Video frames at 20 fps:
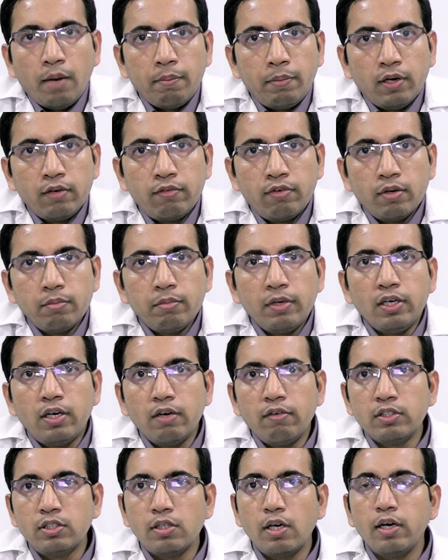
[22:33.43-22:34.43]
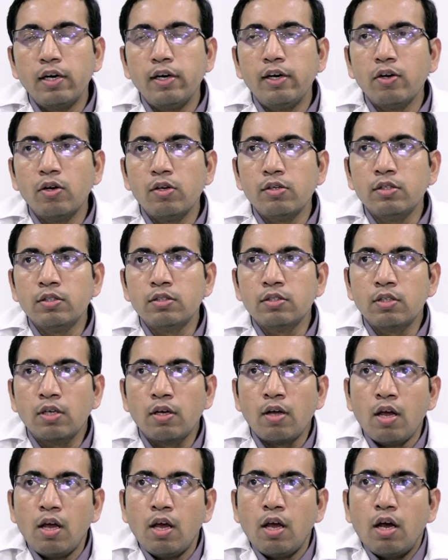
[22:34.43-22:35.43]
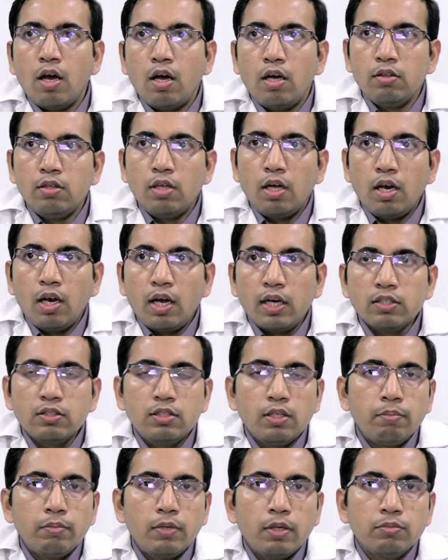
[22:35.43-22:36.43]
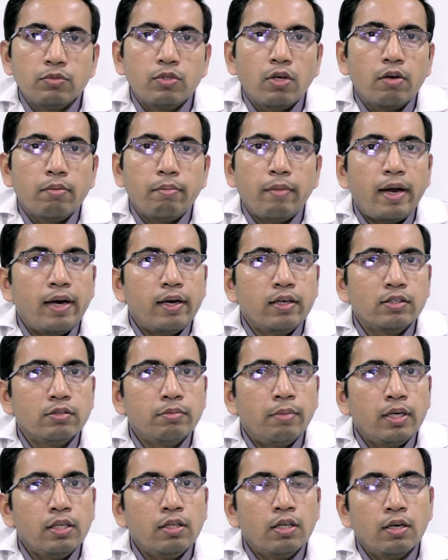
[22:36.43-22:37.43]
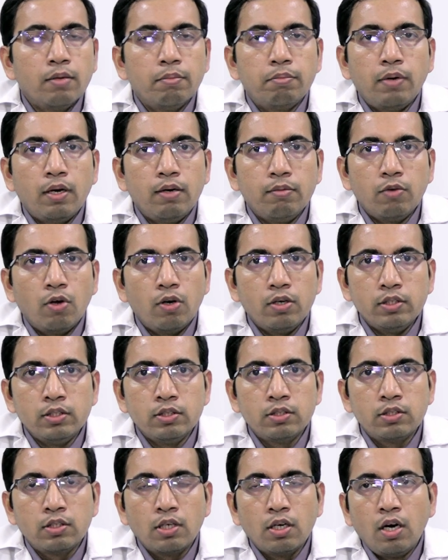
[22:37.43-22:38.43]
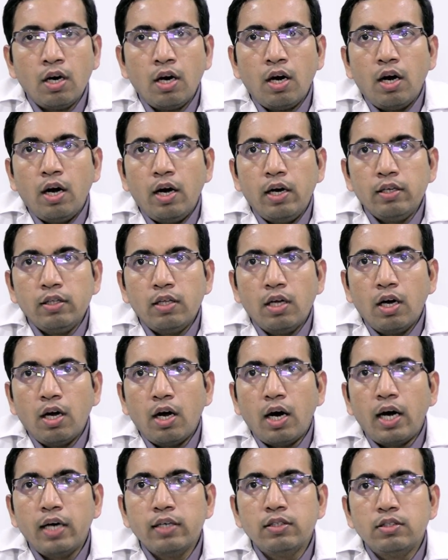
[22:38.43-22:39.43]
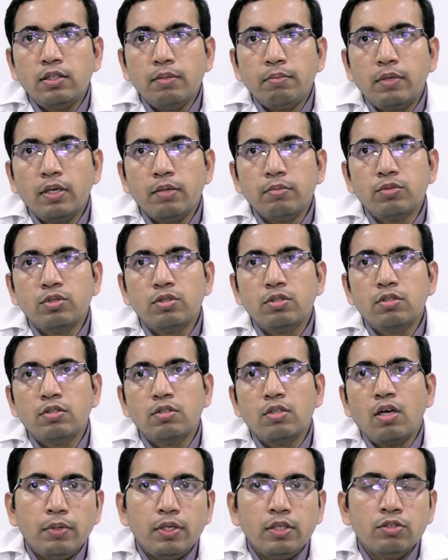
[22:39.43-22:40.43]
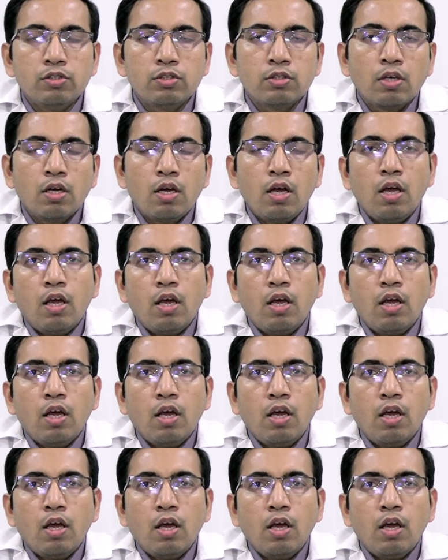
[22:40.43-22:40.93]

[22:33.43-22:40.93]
Apart from interventional radiologist, uh, the lung symptoms are managed by the pulmonologist, and the heart symptoms means